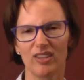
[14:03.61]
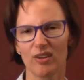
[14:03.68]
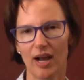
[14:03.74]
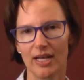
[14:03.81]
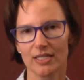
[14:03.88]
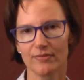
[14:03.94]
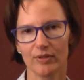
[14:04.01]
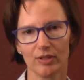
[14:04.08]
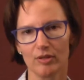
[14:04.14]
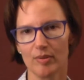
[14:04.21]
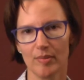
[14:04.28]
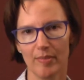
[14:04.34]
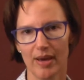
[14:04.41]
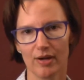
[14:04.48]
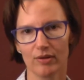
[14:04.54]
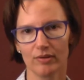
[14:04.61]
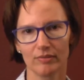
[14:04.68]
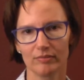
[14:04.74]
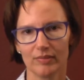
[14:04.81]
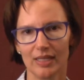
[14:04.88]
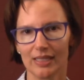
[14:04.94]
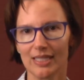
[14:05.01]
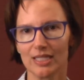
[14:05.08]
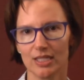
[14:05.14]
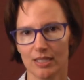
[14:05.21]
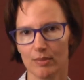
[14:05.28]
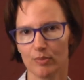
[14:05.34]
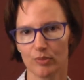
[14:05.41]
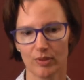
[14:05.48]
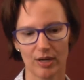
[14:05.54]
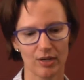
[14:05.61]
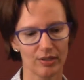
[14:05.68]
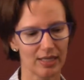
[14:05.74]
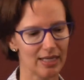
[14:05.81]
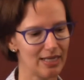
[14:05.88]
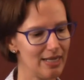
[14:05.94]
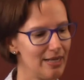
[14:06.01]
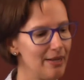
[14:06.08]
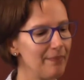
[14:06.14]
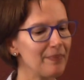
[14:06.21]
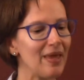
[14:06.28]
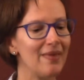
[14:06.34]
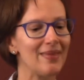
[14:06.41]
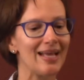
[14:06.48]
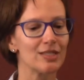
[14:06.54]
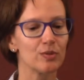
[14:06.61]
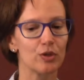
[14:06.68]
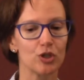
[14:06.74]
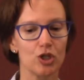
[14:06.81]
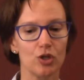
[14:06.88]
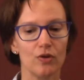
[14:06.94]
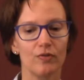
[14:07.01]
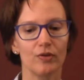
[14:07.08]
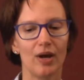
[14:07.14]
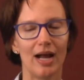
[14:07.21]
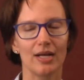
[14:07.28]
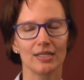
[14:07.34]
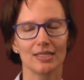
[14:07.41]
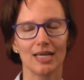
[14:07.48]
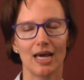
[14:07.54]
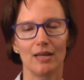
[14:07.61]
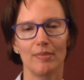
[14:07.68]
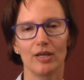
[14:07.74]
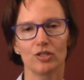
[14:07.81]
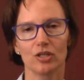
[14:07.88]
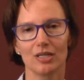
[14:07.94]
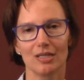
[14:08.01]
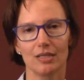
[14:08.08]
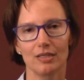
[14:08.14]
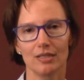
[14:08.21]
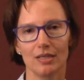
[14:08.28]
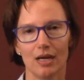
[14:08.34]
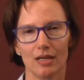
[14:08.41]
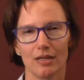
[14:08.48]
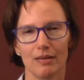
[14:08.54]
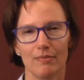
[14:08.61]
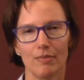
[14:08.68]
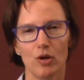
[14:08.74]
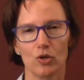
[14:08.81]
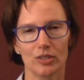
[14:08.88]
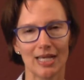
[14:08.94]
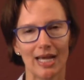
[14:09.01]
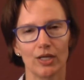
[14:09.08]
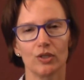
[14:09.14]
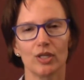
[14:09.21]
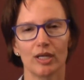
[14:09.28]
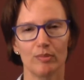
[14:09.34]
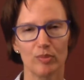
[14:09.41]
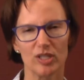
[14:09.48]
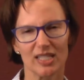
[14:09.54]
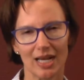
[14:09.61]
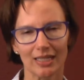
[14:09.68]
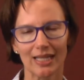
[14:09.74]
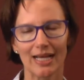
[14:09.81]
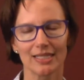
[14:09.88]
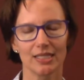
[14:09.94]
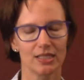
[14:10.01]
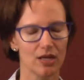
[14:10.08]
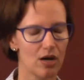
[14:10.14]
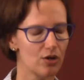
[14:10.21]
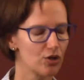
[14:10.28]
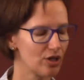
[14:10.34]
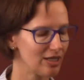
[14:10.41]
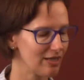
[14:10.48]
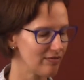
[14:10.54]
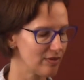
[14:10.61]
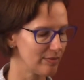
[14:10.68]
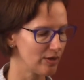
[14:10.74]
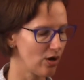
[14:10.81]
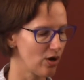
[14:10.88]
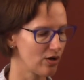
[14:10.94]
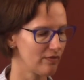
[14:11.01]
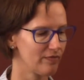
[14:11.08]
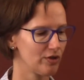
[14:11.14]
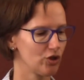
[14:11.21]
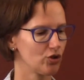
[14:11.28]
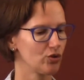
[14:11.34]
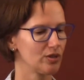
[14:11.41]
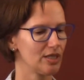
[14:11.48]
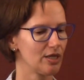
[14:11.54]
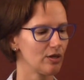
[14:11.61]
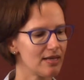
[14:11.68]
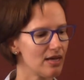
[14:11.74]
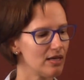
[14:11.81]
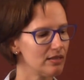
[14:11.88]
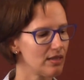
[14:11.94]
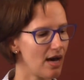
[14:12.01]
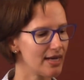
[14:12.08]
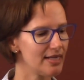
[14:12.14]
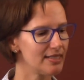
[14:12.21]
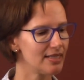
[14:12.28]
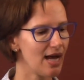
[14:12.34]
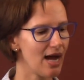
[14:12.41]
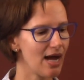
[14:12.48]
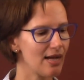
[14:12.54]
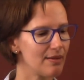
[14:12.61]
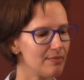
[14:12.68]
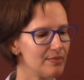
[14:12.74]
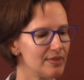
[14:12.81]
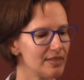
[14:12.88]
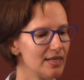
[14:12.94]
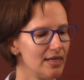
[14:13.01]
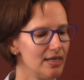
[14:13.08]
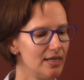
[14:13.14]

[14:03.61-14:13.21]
their eyes feel a little bit better, at least temporarily. And that's where too, if they're outside a bunch on a motorcycle, they can put sunglasses on, or you can give them an artificial tear. A lot of times,